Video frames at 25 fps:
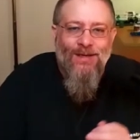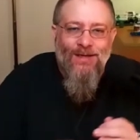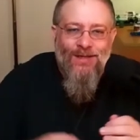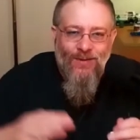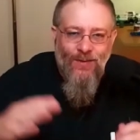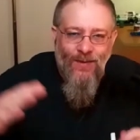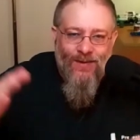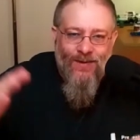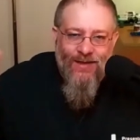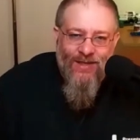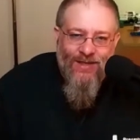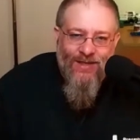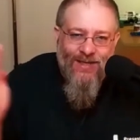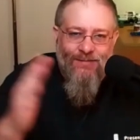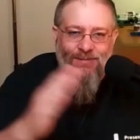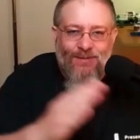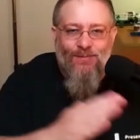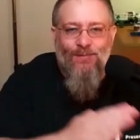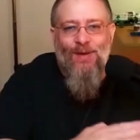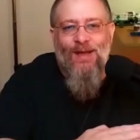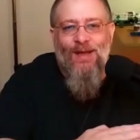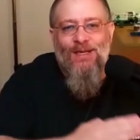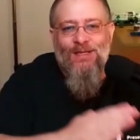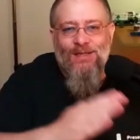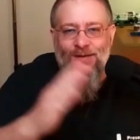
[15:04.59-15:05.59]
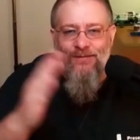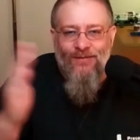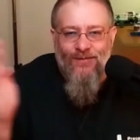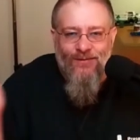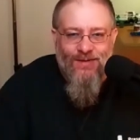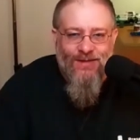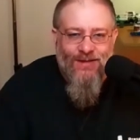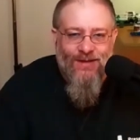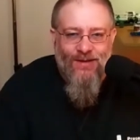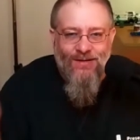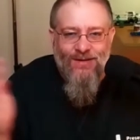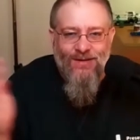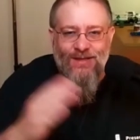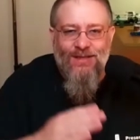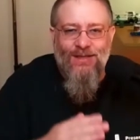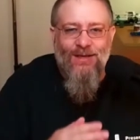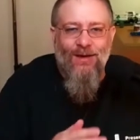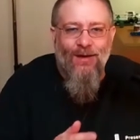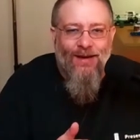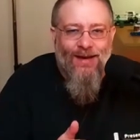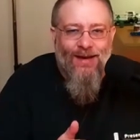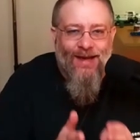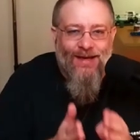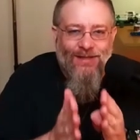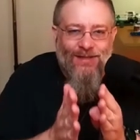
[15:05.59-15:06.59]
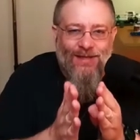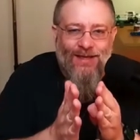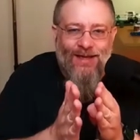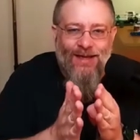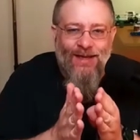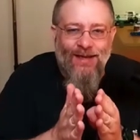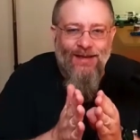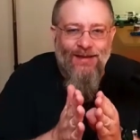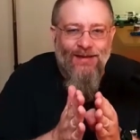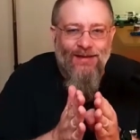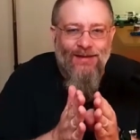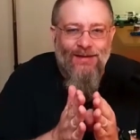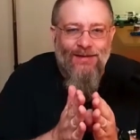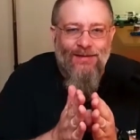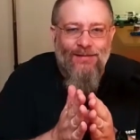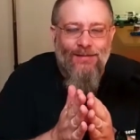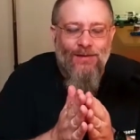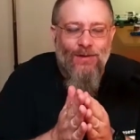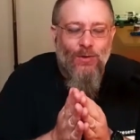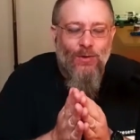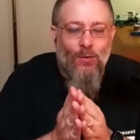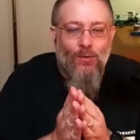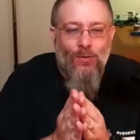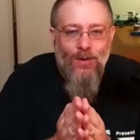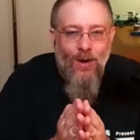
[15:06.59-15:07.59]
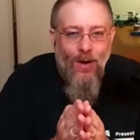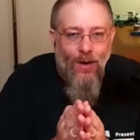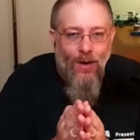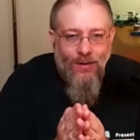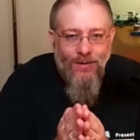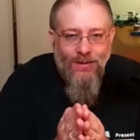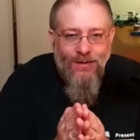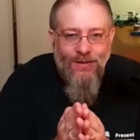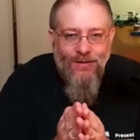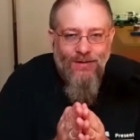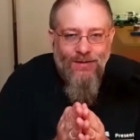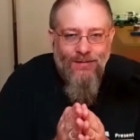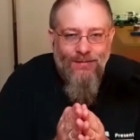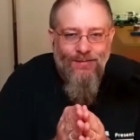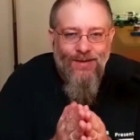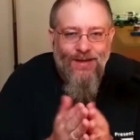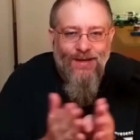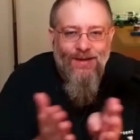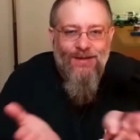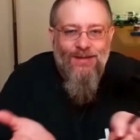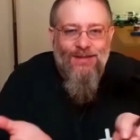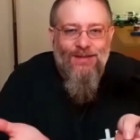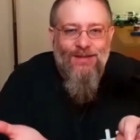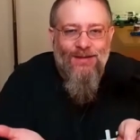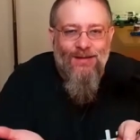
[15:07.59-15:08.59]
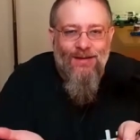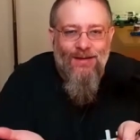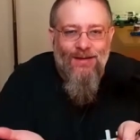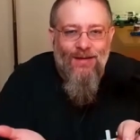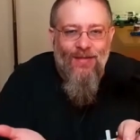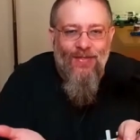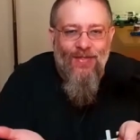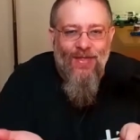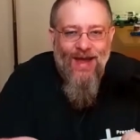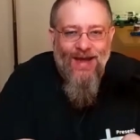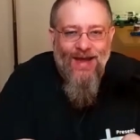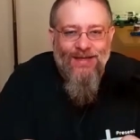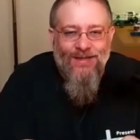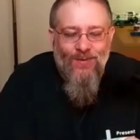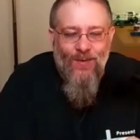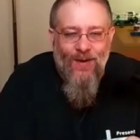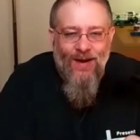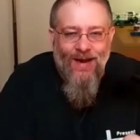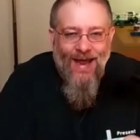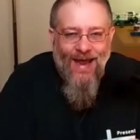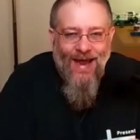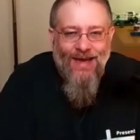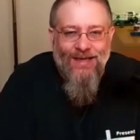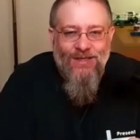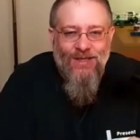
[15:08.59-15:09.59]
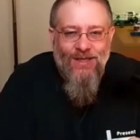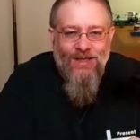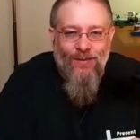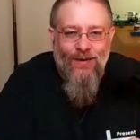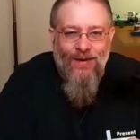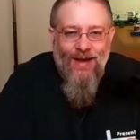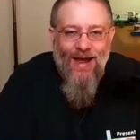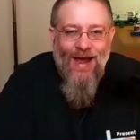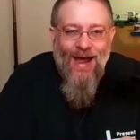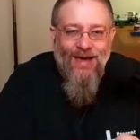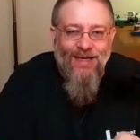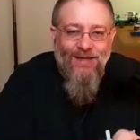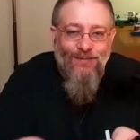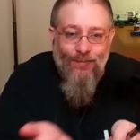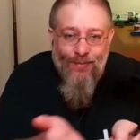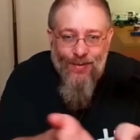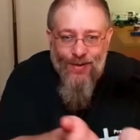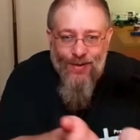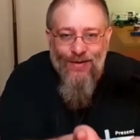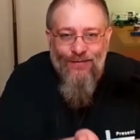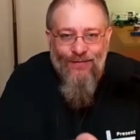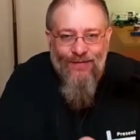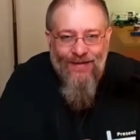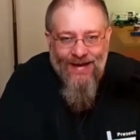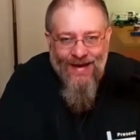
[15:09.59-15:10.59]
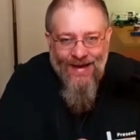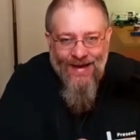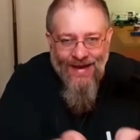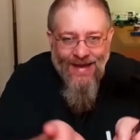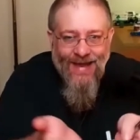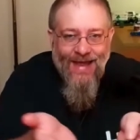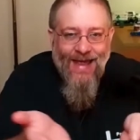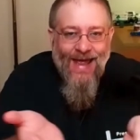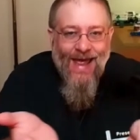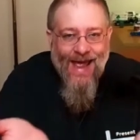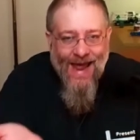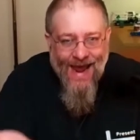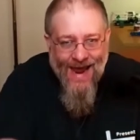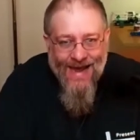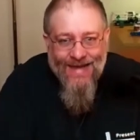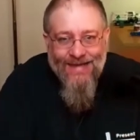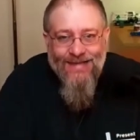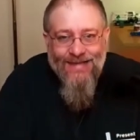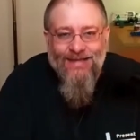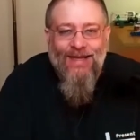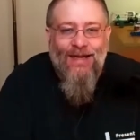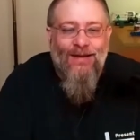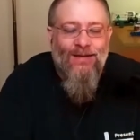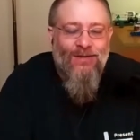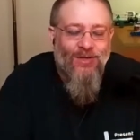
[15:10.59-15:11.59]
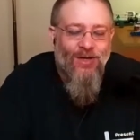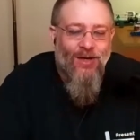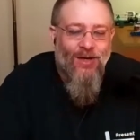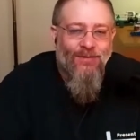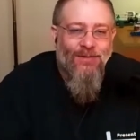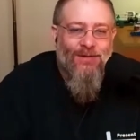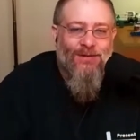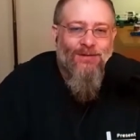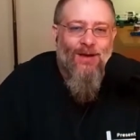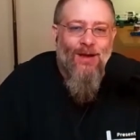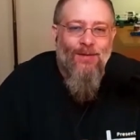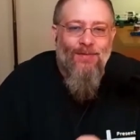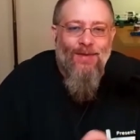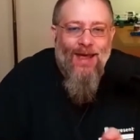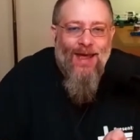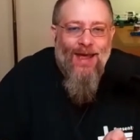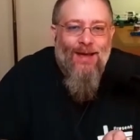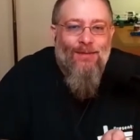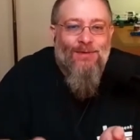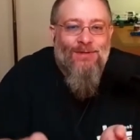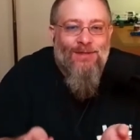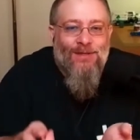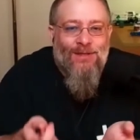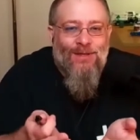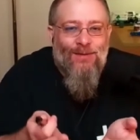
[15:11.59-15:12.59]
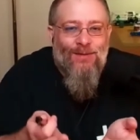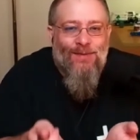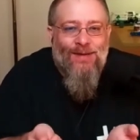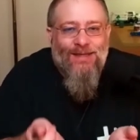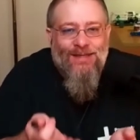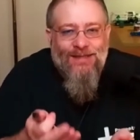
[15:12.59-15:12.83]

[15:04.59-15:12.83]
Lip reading: So when the ship's pitching from side to side, actually, you're not, because that's when it actually acts perfectly as that gyroscope that helps you to be